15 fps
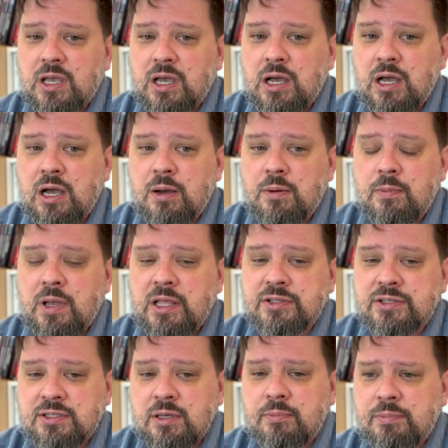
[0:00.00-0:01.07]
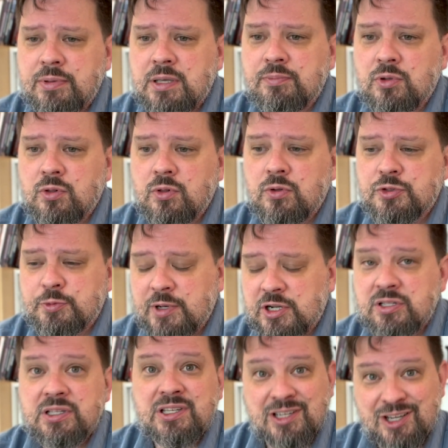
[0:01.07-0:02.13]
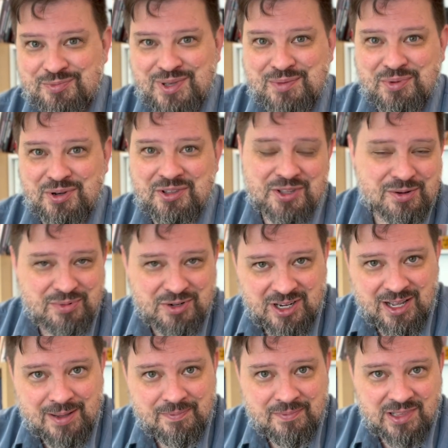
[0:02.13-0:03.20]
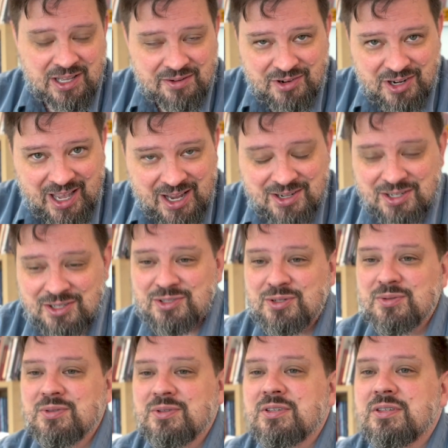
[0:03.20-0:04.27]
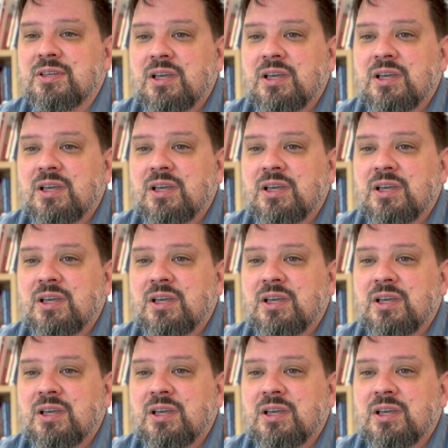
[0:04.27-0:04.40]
And some people, especially young people in their prime, a lot of our acting students,